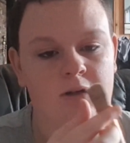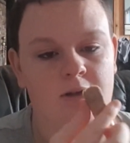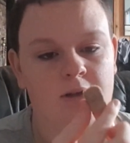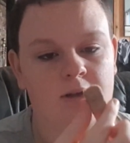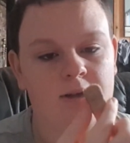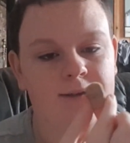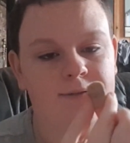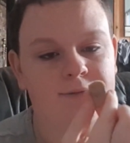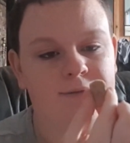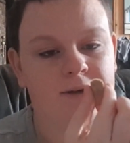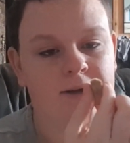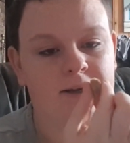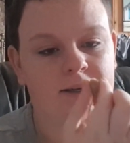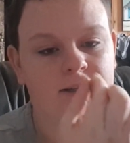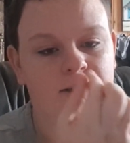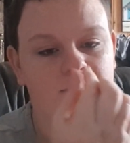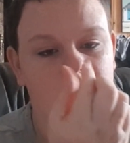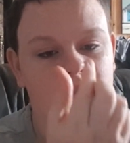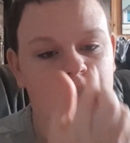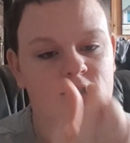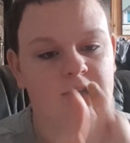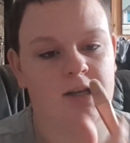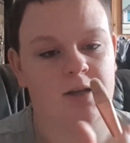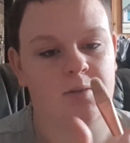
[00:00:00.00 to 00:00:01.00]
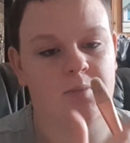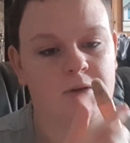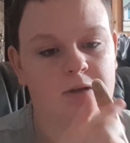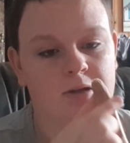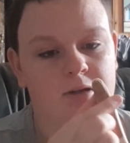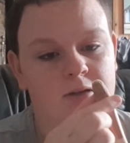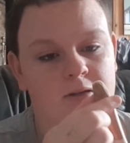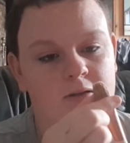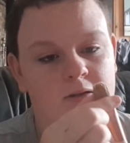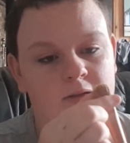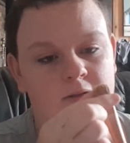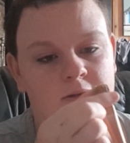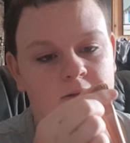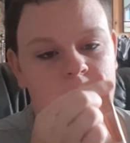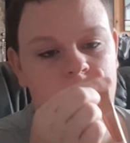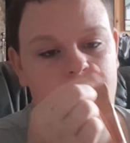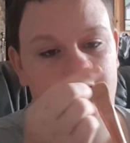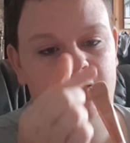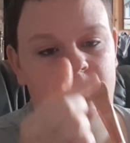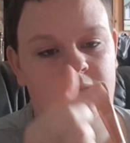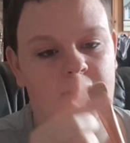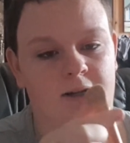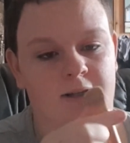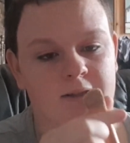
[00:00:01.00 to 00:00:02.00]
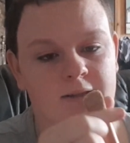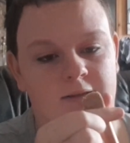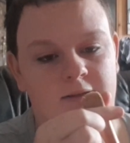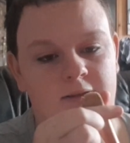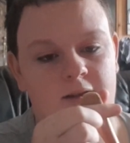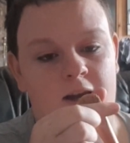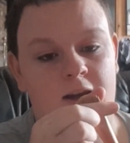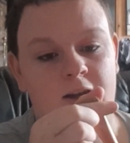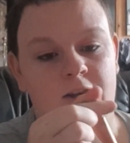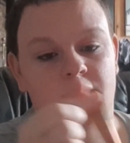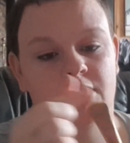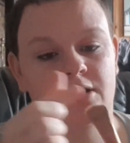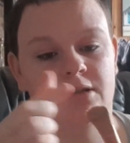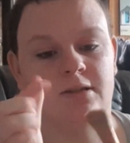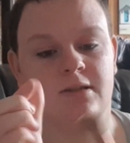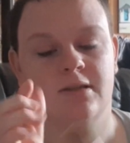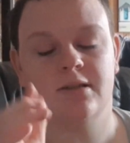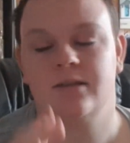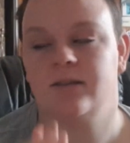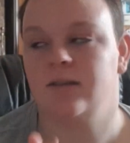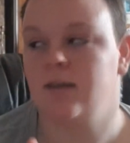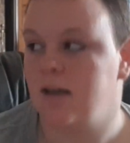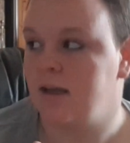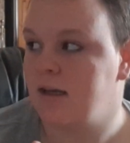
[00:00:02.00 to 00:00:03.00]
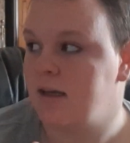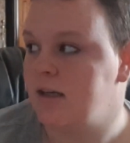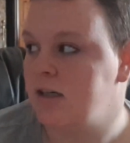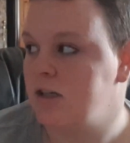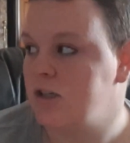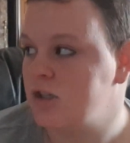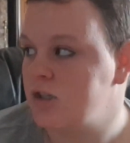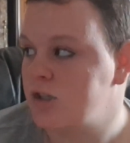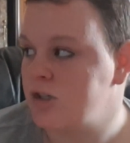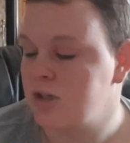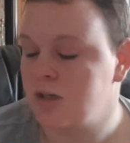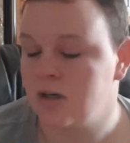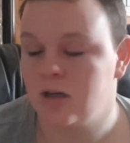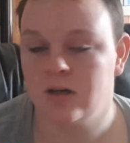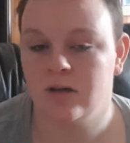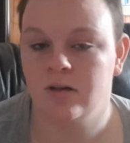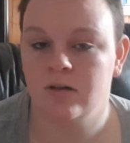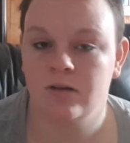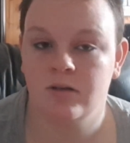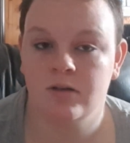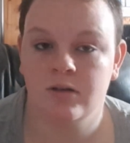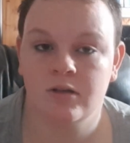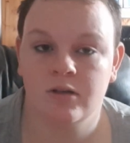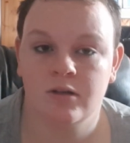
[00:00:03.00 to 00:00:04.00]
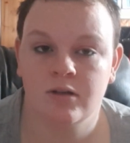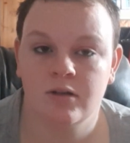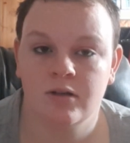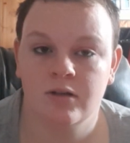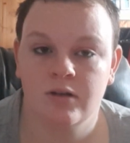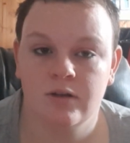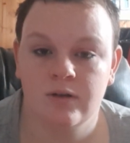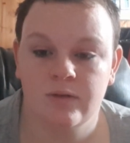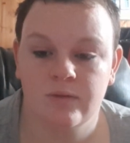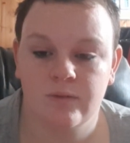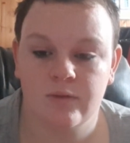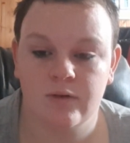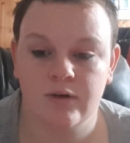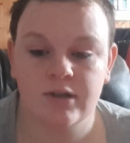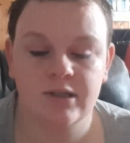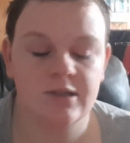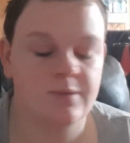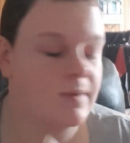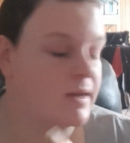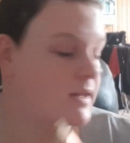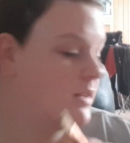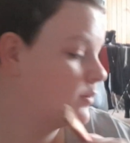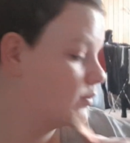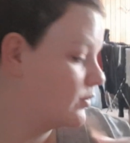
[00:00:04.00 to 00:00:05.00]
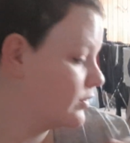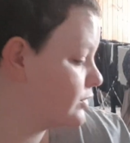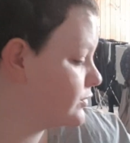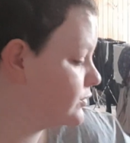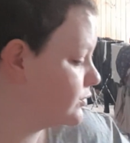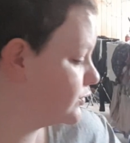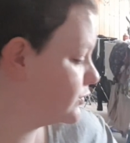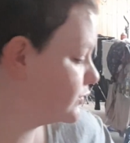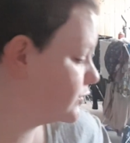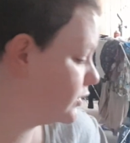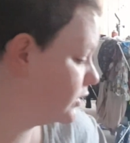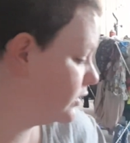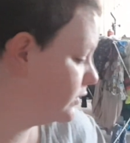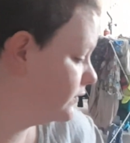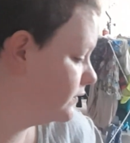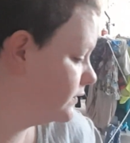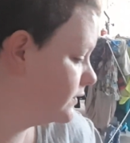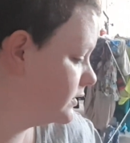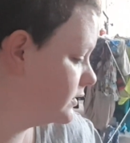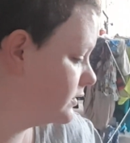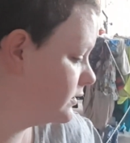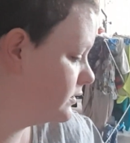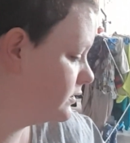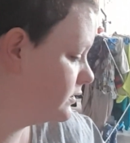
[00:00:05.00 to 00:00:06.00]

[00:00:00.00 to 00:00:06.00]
if I can shape it, it still has. I use this like conditioner for it to make the bristles soft.